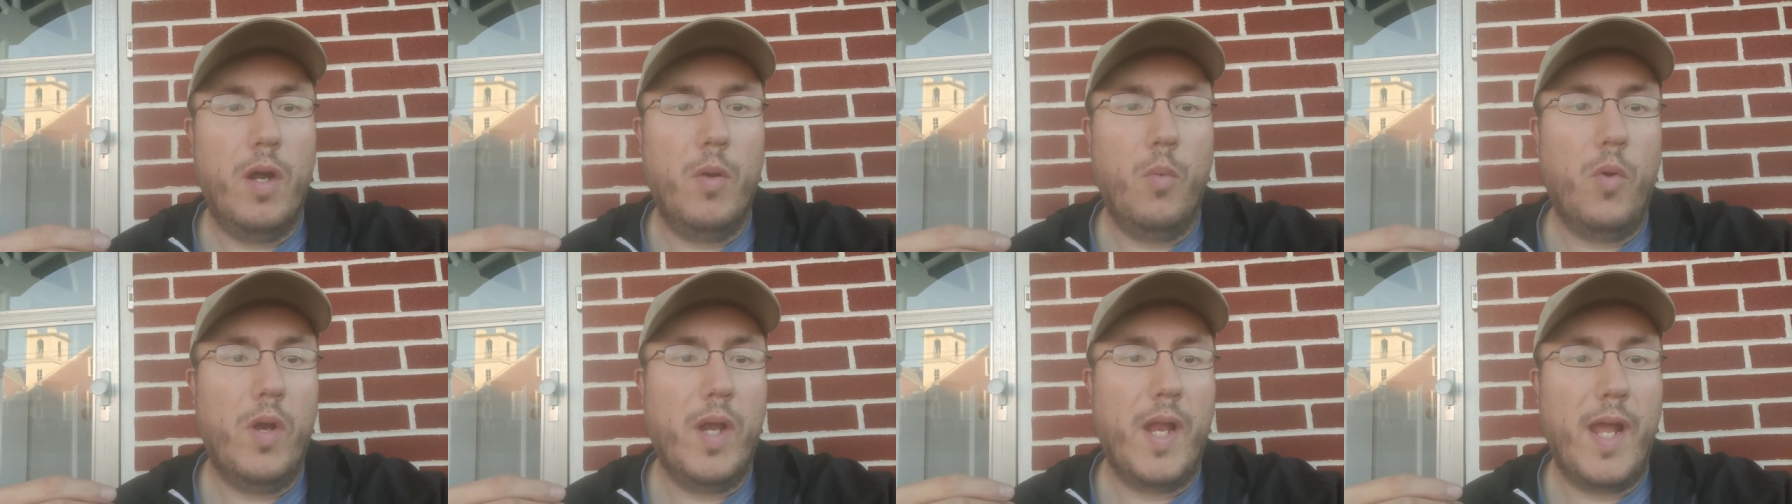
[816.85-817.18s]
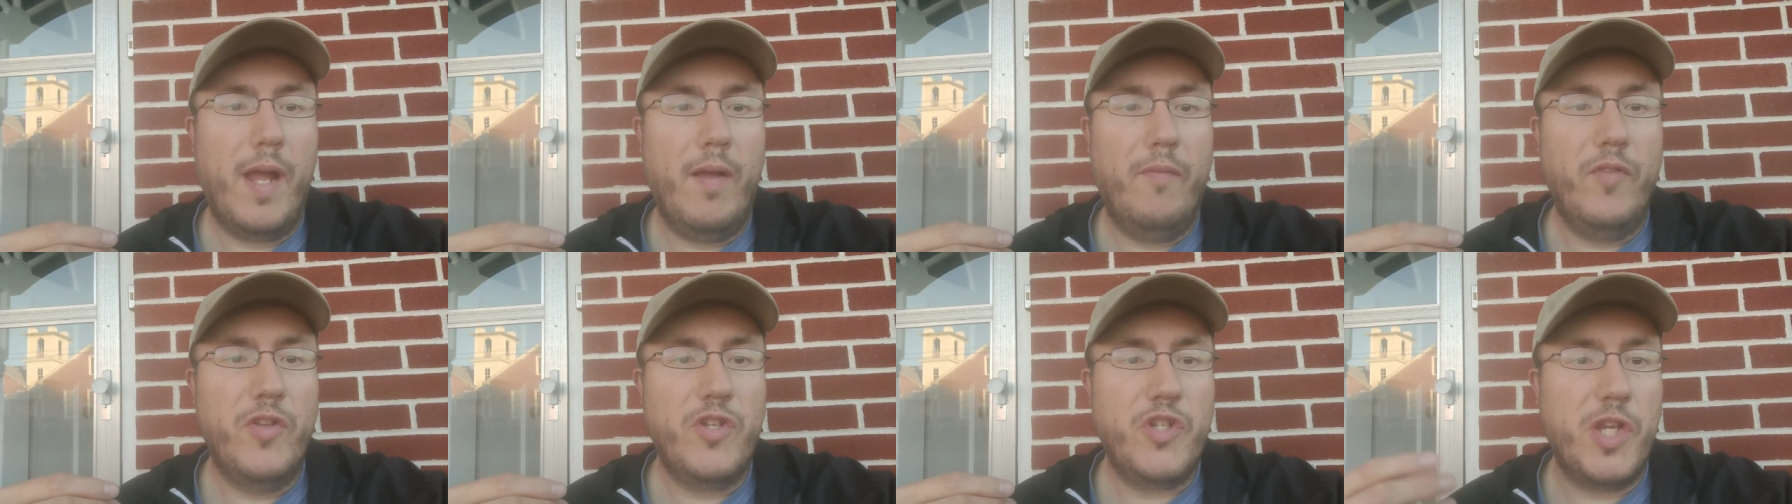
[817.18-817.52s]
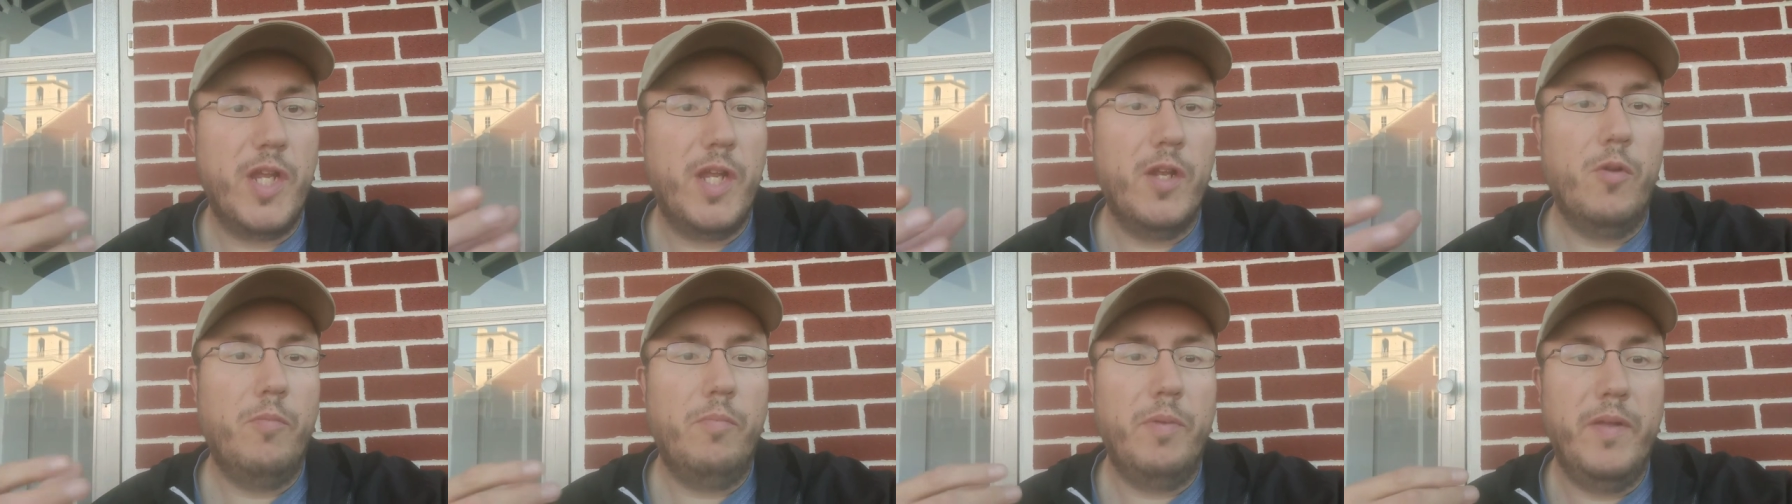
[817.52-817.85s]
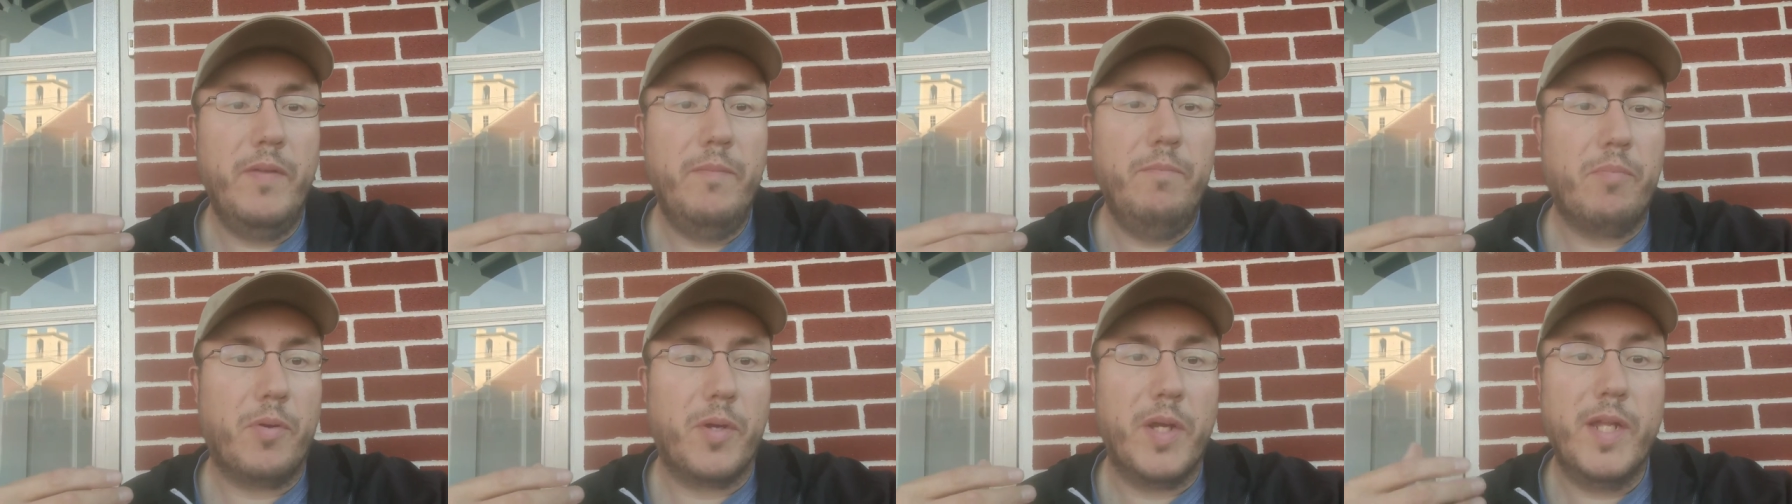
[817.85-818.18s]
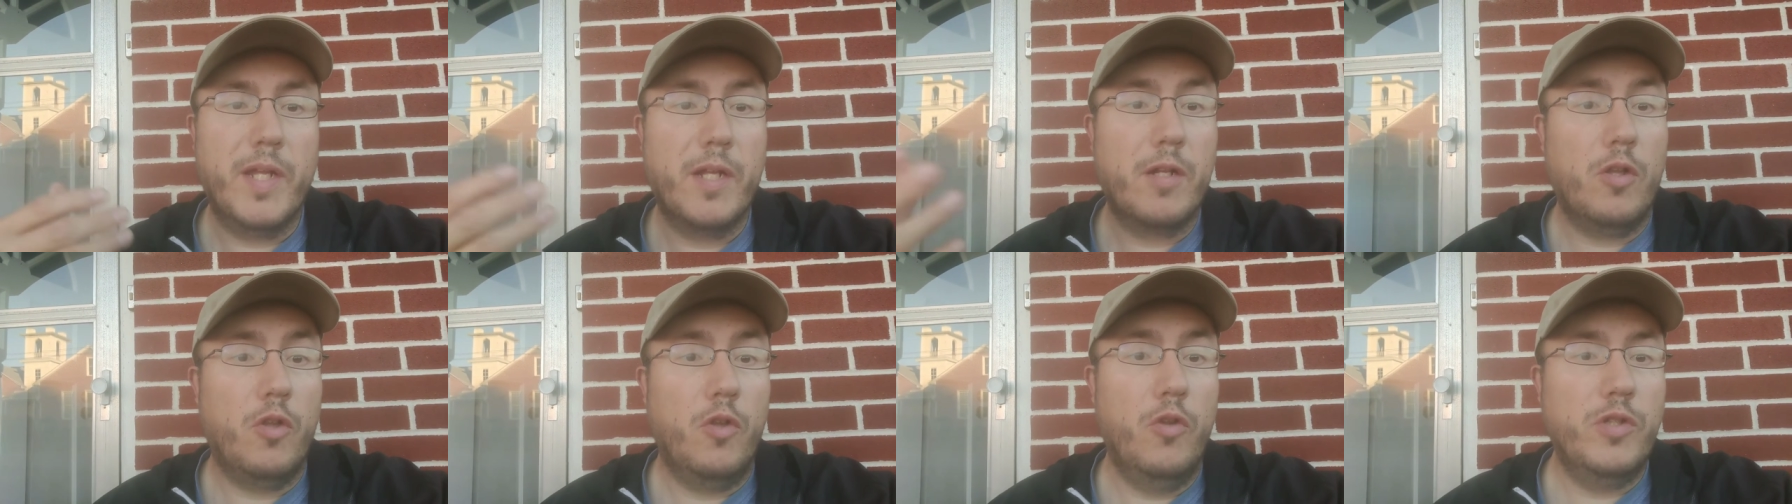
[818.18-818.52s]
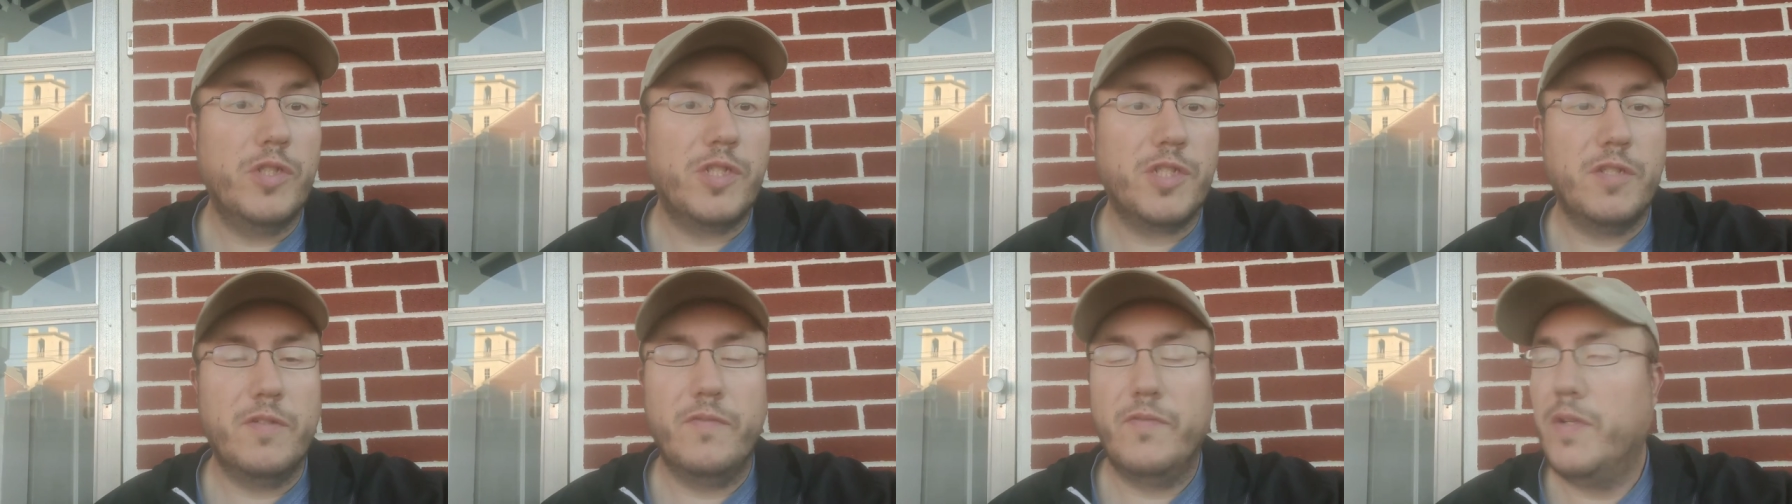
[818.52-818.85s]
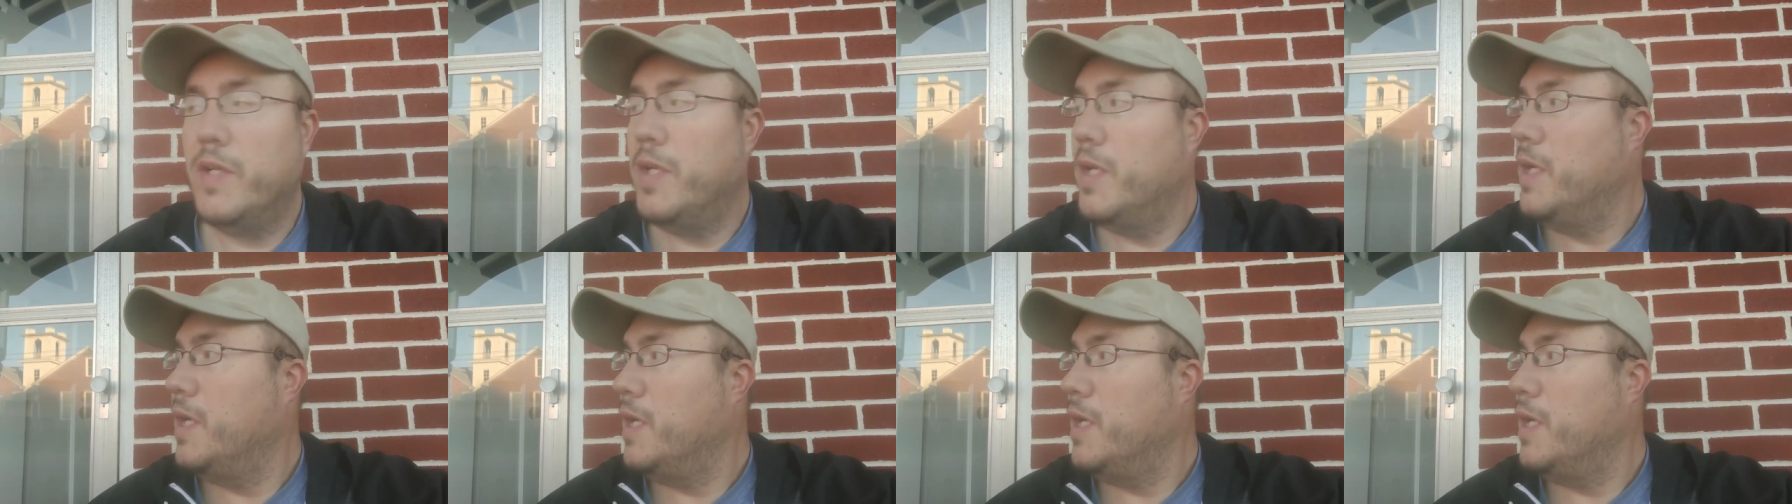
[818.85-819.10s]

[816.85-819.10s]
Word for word: I want to have the channel be pretty inclusive,